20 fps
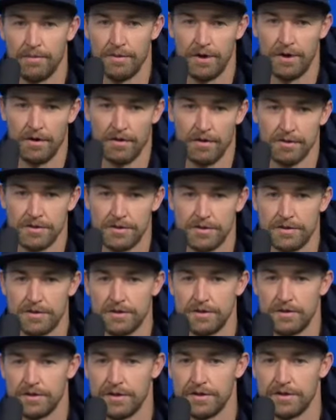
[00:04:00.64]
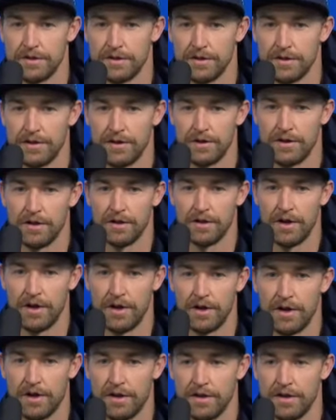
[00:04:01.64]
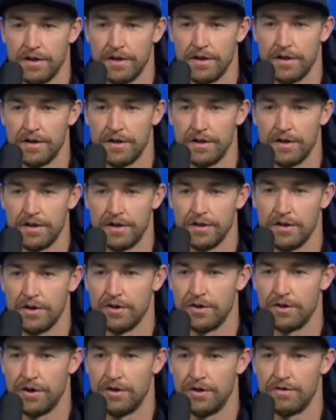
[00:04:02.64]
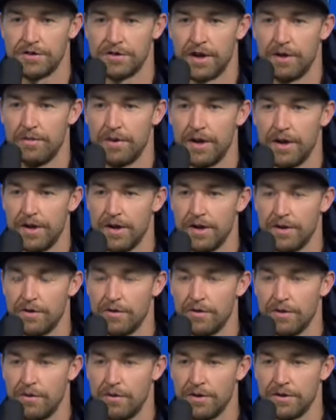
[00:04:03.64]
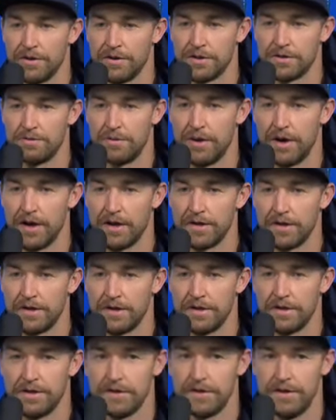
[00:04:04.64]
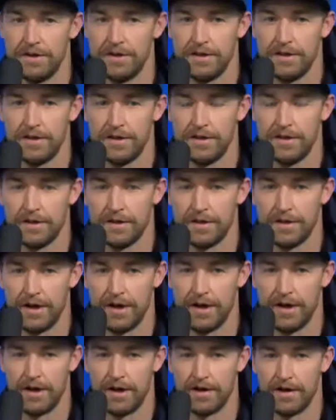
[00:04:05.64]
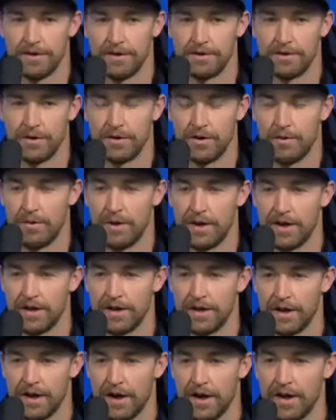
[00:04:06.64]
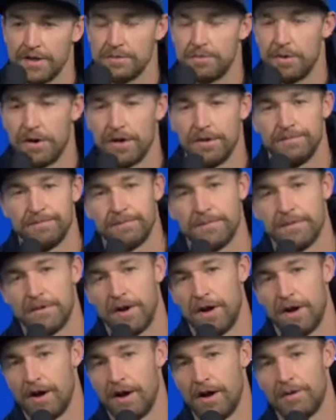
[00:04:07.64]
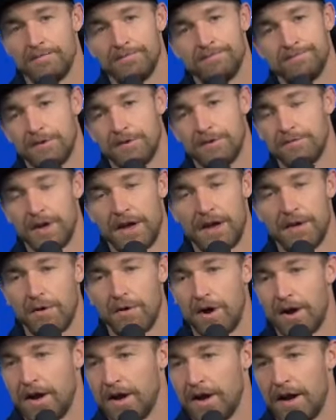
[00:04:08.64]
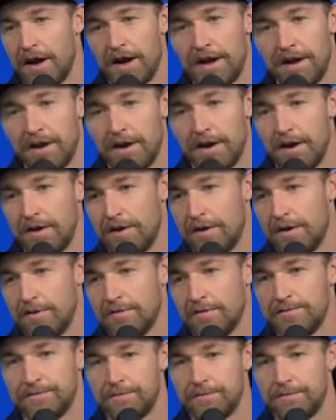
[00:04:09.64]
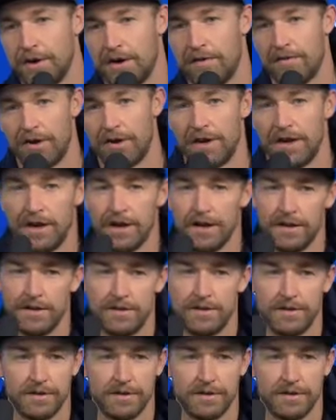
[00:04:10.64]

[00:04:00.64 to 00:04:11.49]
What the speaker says: you know, it's a little, you're a little nervous coming in. You don't know what to expect and don't know many of the guys, but from day one I got here, you know, whatever I needed,